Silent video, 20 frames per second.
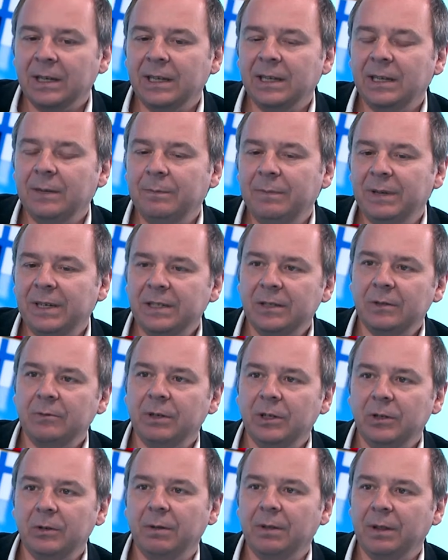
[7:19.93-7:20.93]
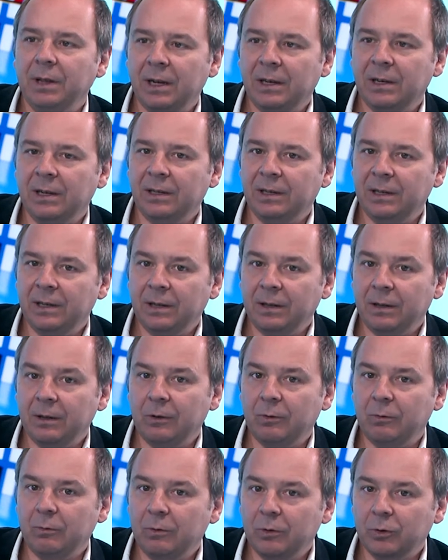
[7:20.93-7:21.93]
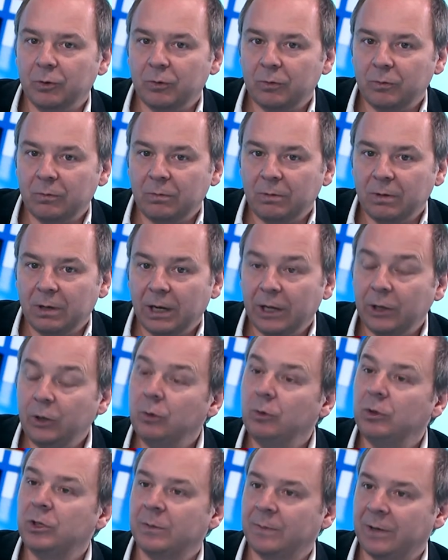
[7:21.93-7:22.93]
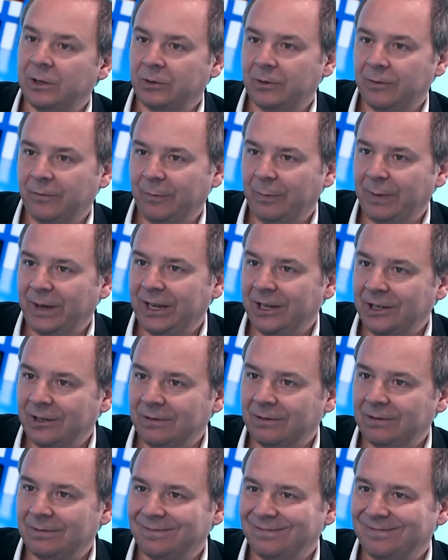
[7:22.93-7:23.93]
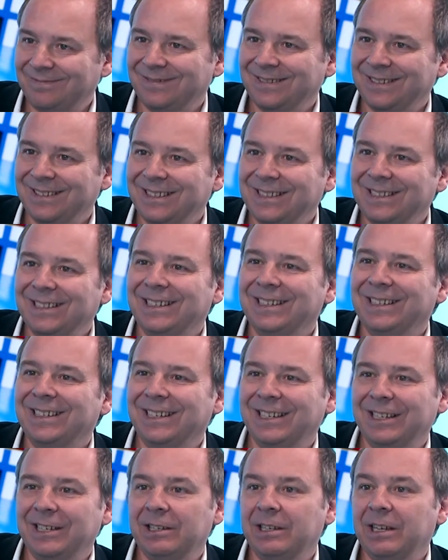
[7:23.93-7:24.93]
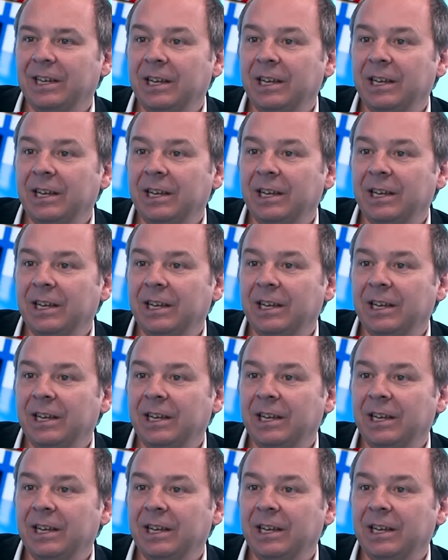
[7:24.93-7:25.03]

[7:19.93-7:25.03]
And the best way to signal this is to go through a huge amount of pain and